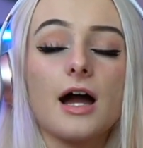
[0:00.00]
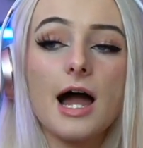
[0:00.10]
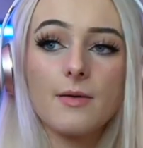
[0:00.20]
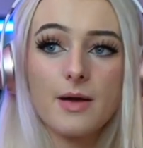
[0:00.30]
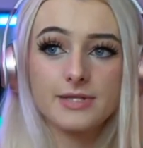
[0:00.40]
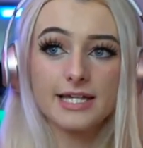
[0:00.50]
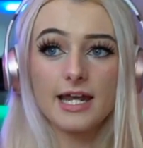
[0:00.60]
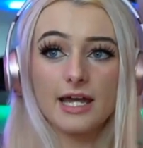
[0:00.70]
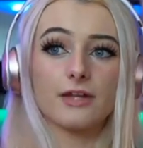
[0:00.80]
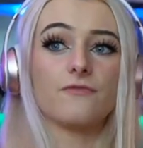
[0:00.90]
I'm
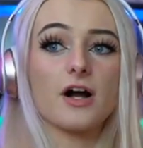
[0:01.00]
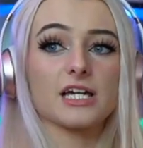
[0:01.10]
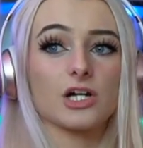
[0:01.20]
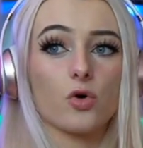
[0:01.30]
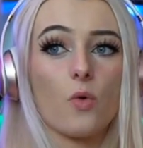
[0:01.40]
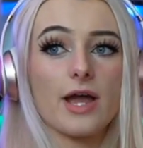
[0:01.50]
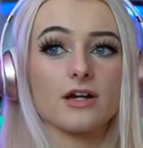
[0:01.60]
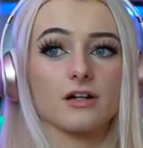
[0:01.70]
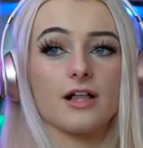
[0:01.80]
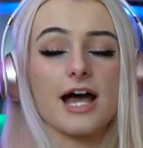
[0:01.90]
sitting in fucking
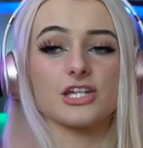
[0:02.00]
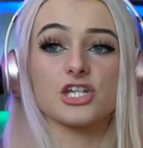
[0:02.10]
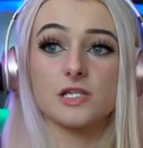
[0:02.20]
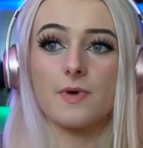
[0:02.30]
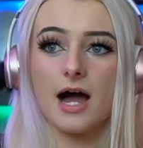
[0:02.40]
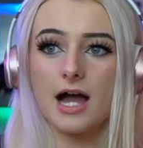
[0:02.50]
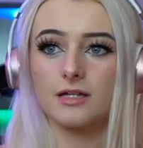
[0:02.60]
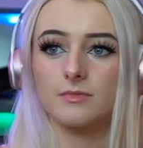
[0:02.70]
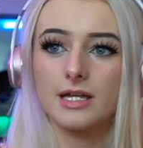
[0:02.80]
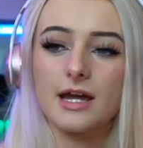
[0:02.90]
choir class. She's
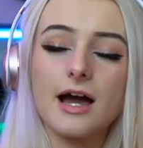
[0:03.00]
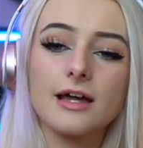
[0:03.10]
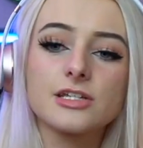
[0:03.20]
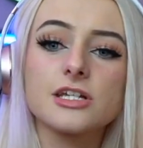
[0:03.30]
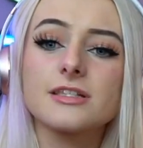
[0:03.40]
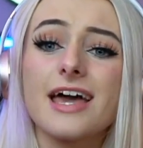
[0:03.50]
behind me. She's